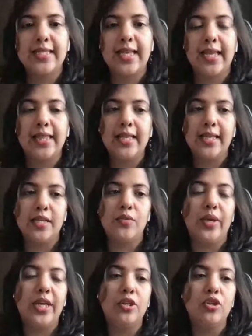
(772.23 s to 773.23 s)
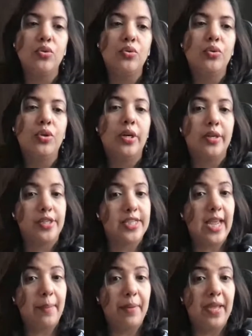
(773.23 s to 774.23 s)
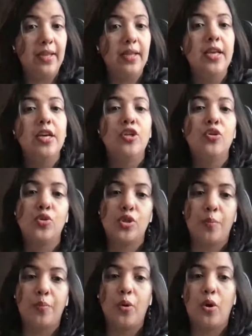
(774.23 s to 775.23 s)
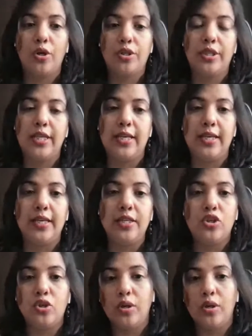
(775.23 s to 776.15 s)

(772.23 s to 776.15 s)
Second thing is, we can do taping to support the